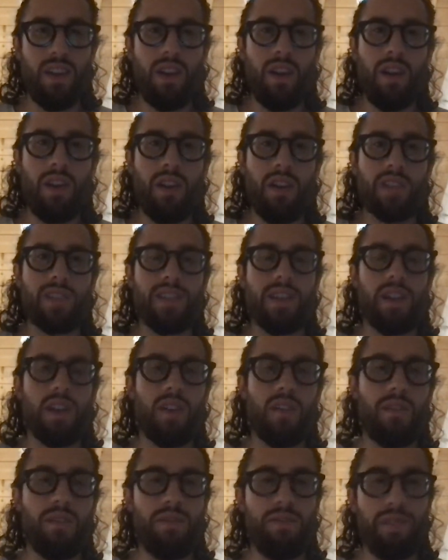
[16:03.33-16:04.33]
does not
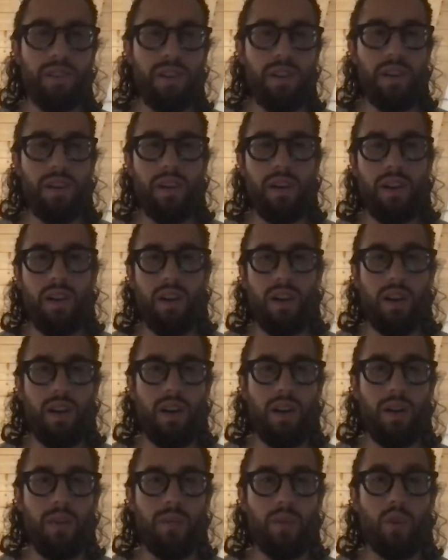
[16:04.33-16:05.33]
confer
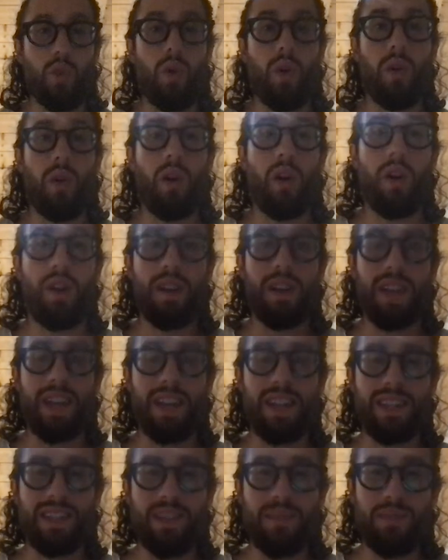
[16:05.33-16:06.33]
on, quote, on a data
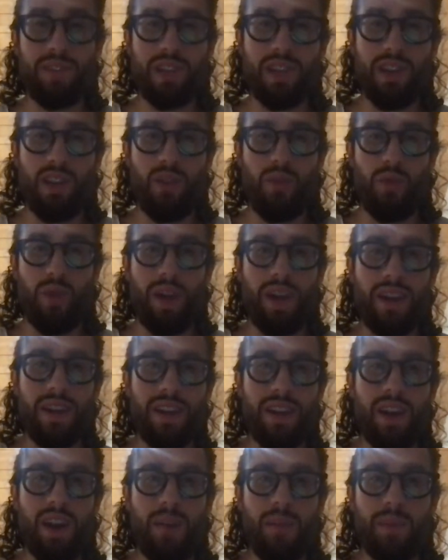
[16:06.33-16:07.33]
subject a right to
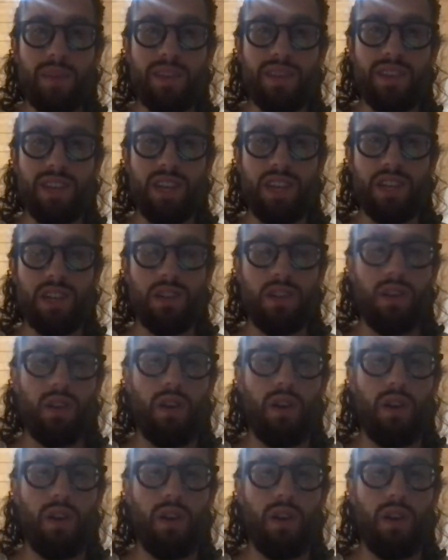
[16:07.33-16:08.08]
compensation